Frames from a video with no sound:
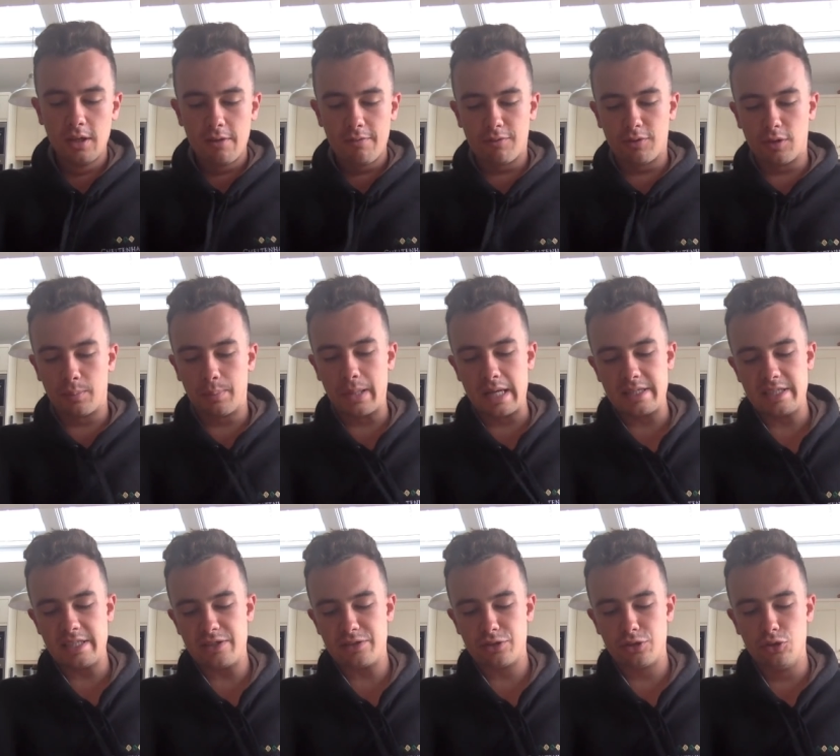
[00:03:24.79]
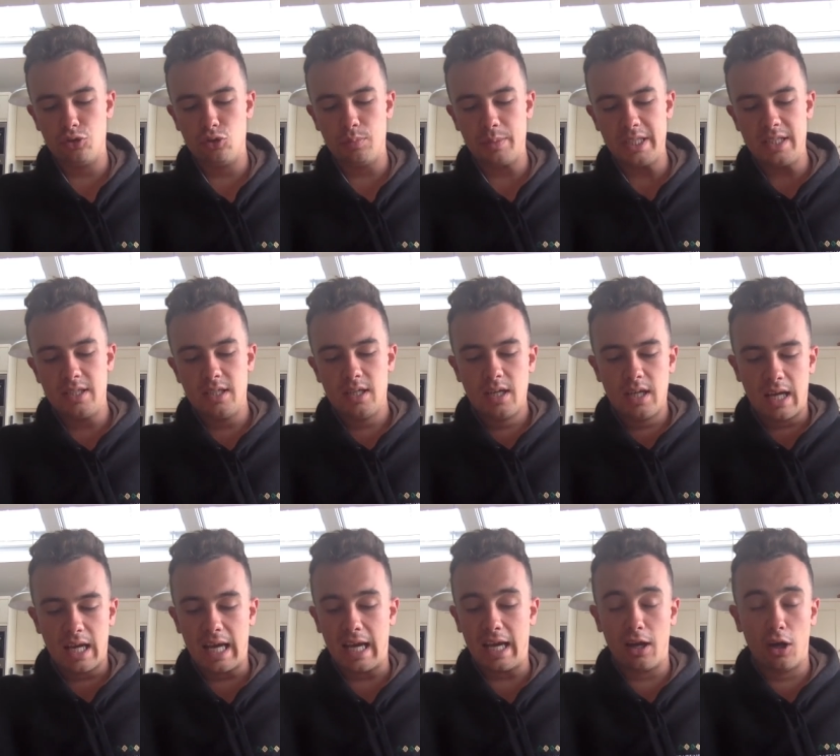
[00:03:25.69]
for Paddy Twomey,
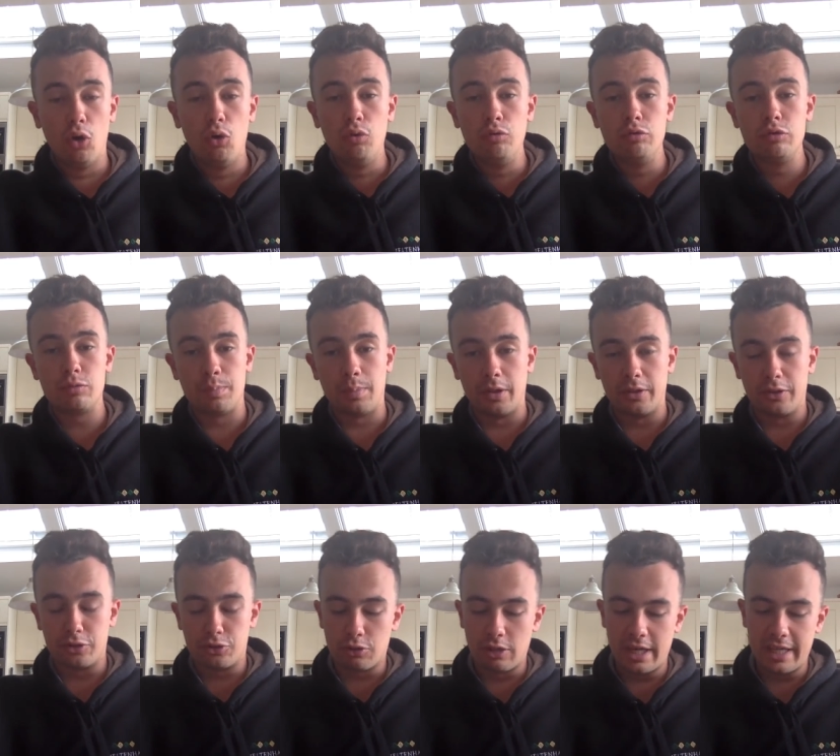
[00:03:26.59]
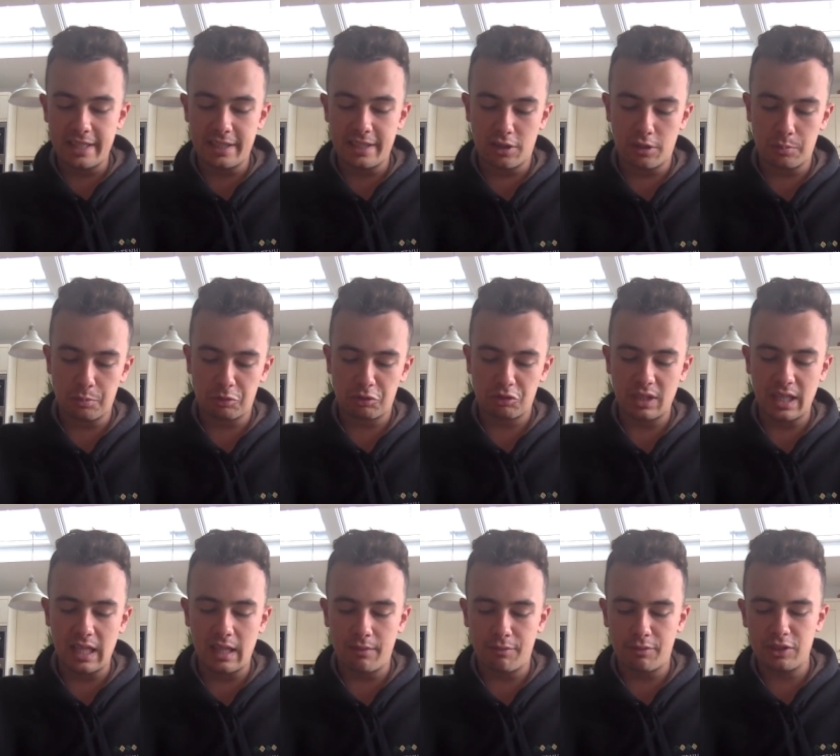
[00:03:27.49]
uh, owned by the trainer
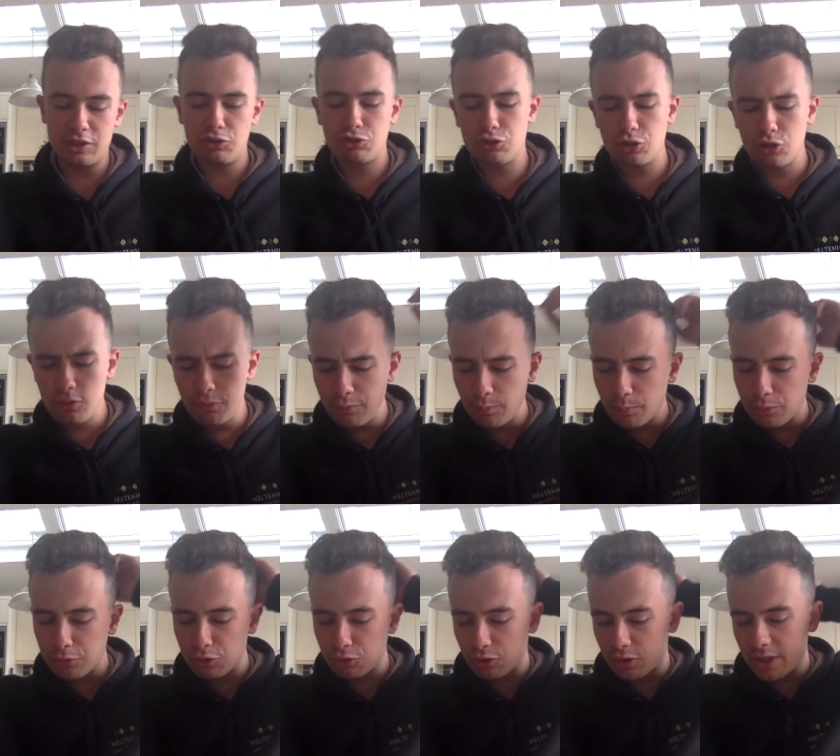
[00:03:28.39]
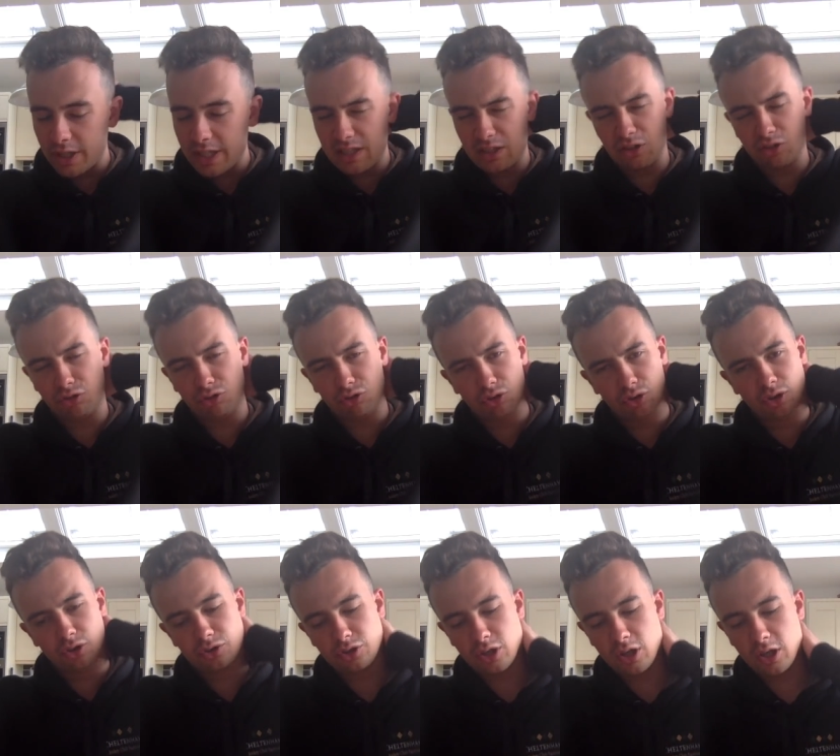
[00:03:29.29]
himself, and he's two from three. This son
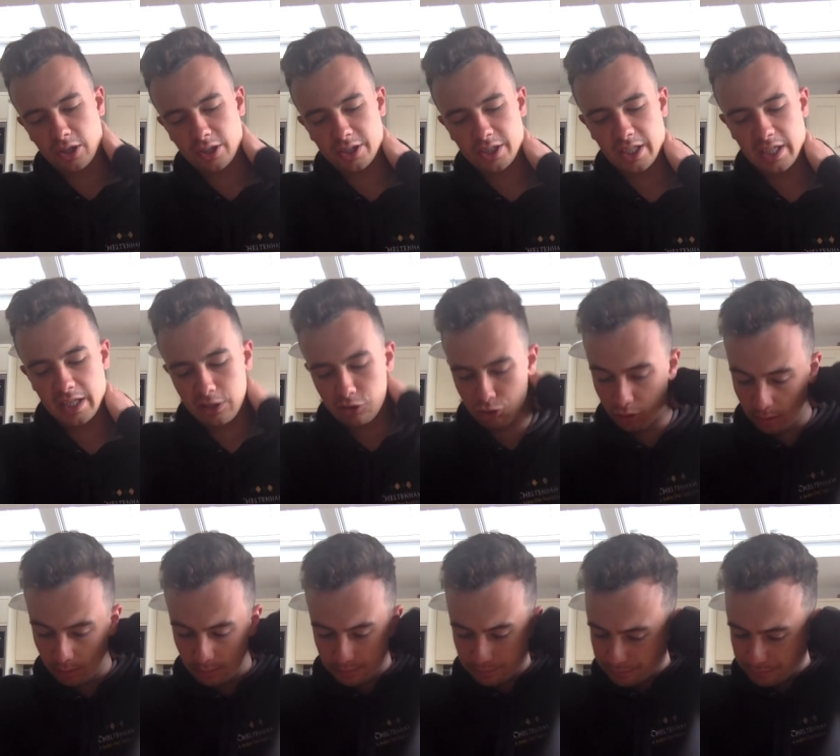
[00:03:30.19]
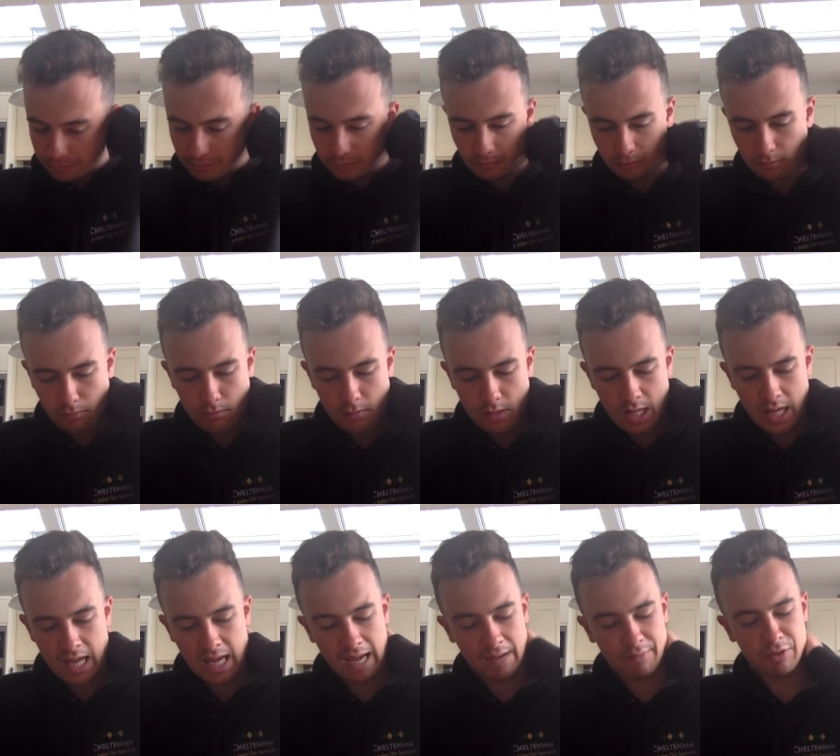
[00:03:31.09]
of Dark Angel,
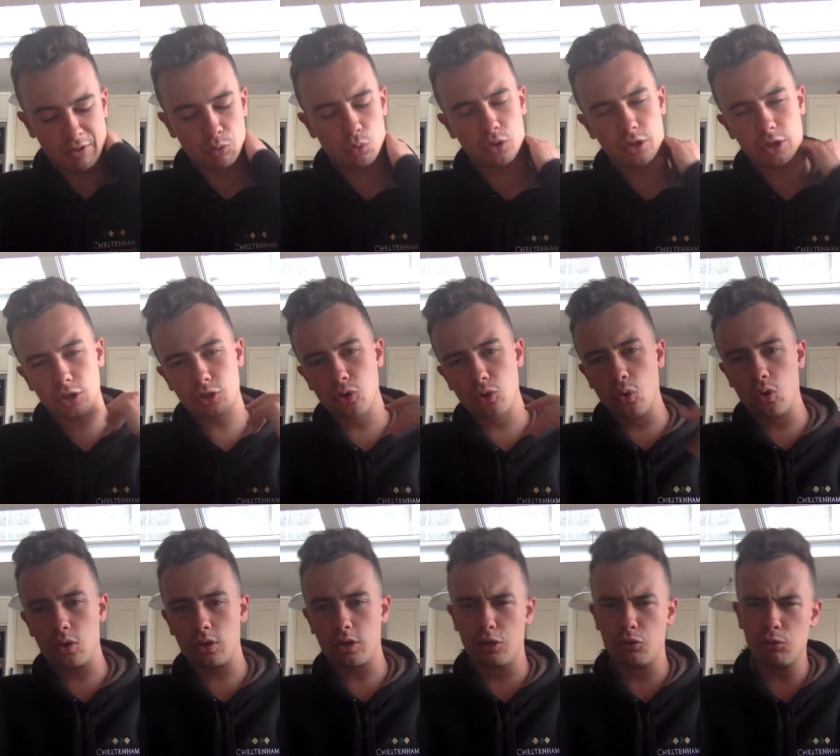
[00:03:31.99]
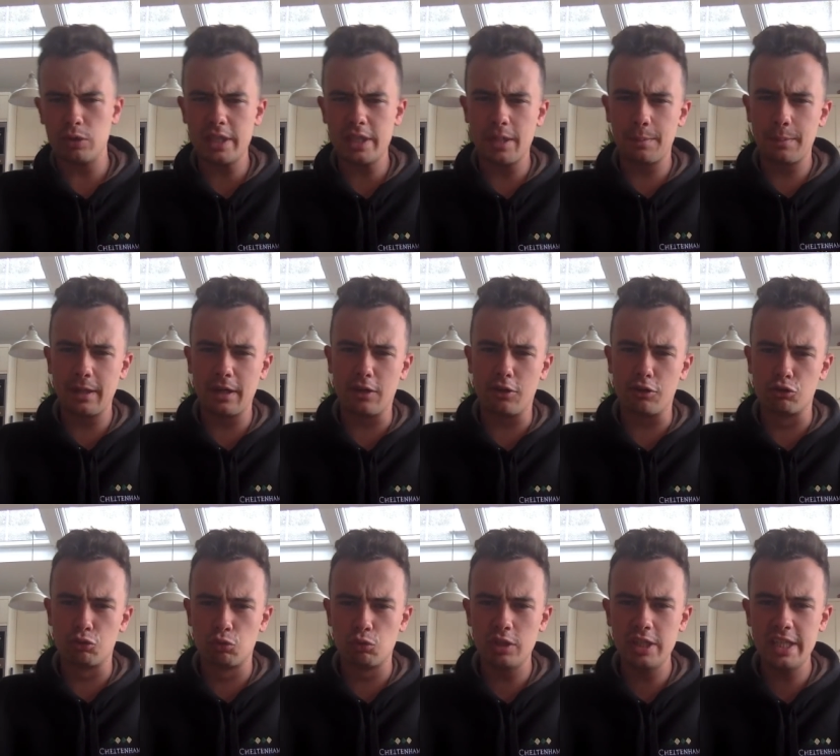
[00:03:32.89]
having won at Cork on
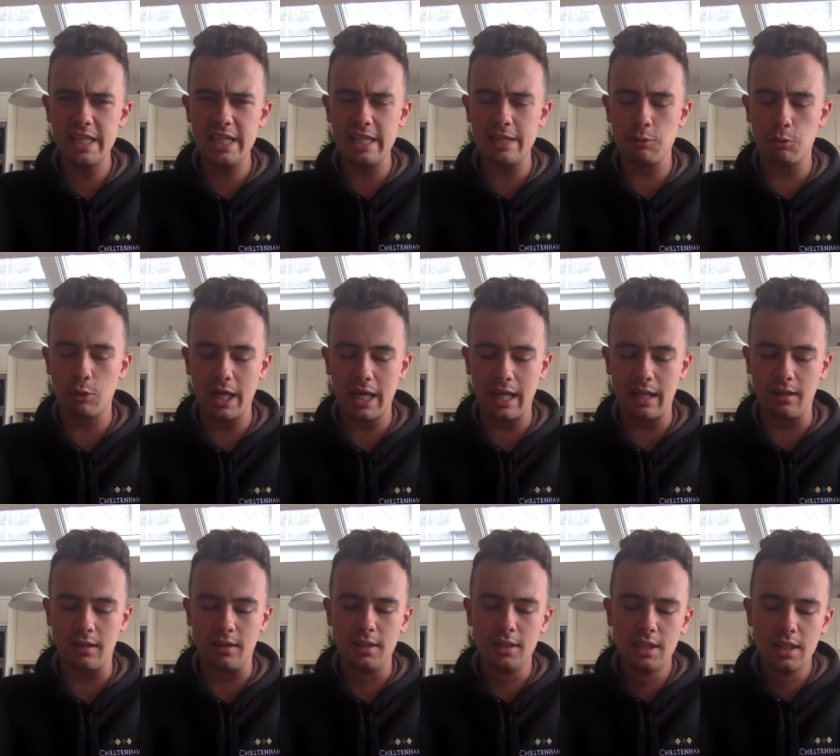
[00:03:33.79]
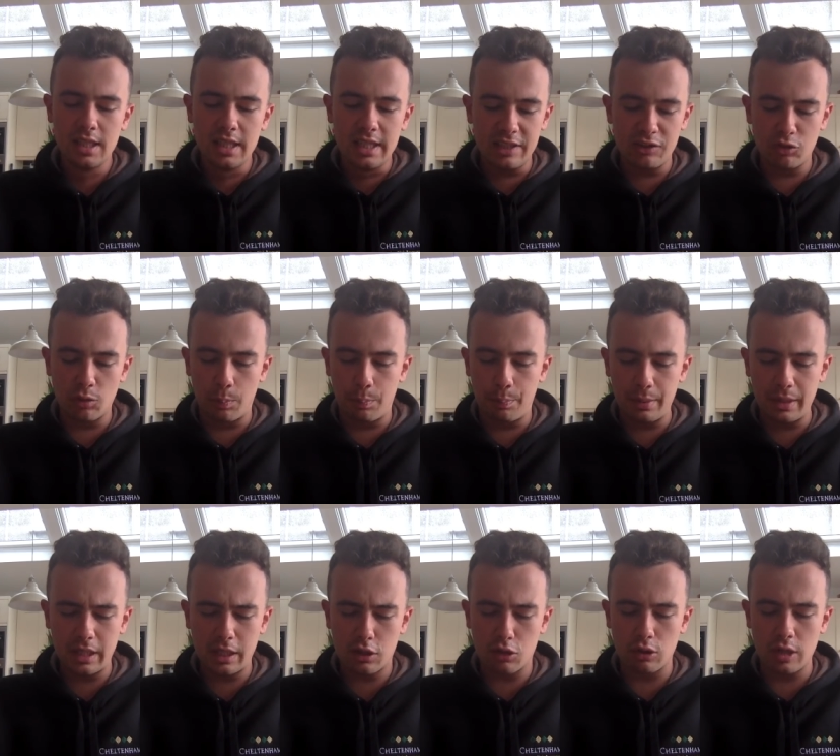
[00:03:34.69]
reappearance really well. He's a
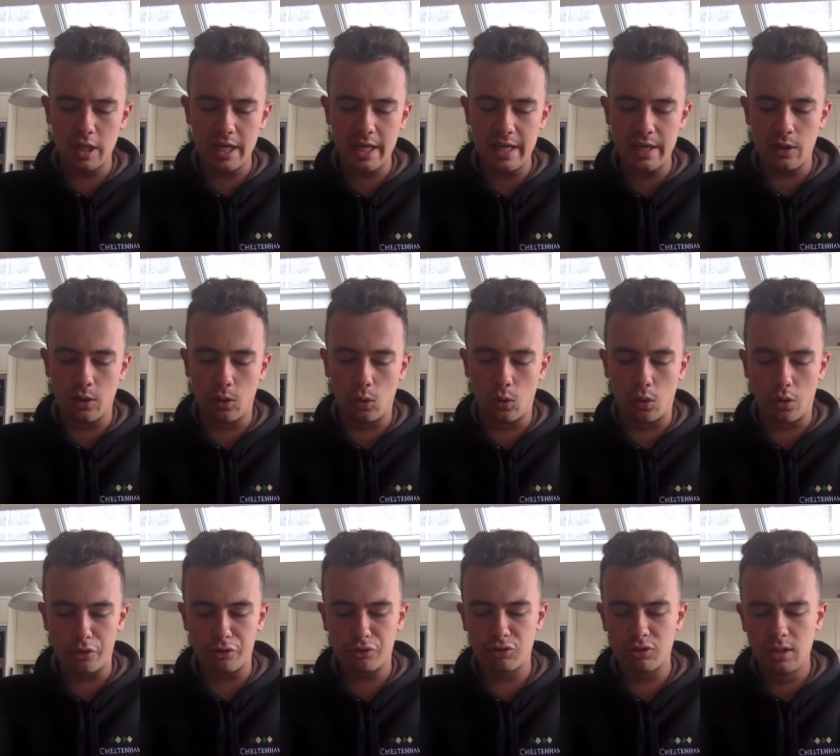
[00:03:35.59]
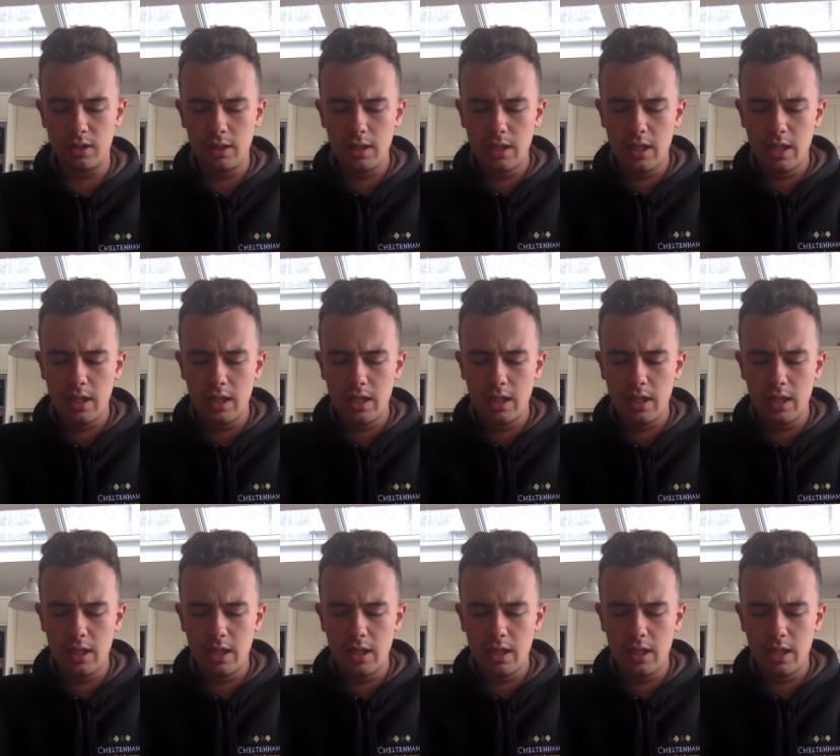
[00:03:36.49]
big grey horse